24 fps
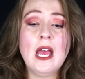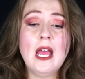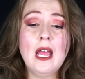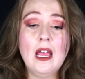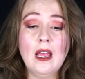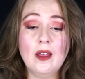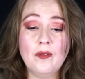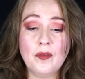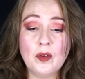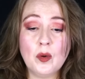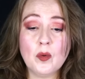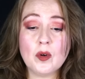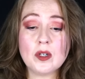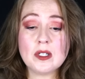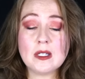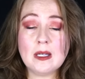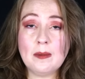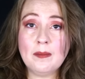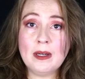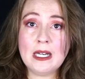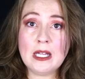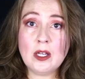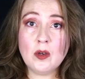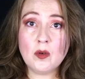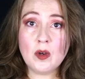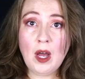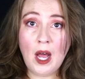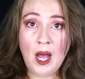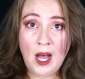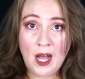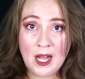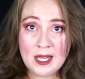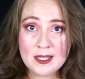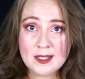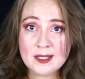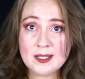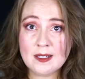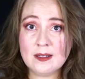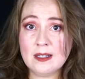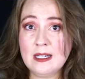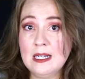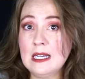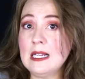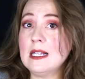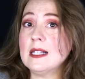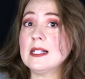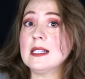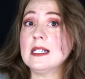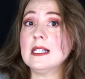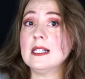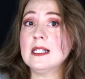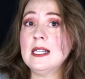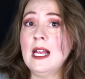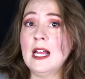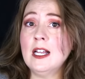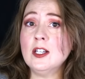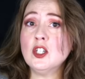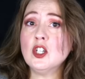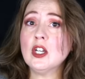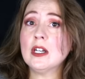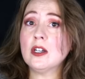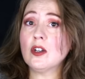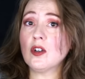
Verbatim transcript: If you are somebody who constantly needs the attention,